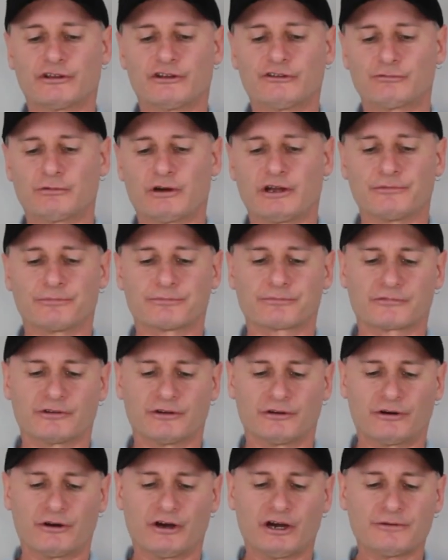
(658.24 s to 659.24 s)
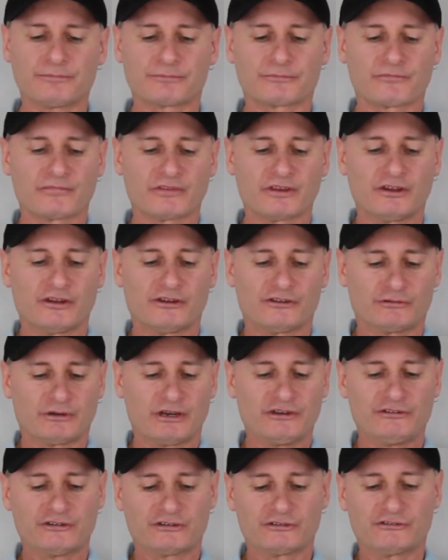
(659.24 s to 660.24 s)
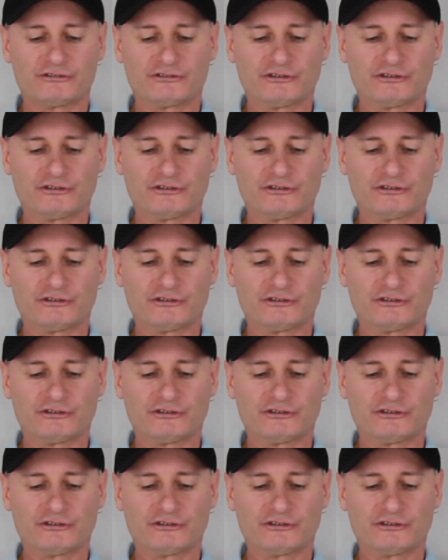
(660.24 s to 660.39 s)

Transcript: at this one. All right? So as you can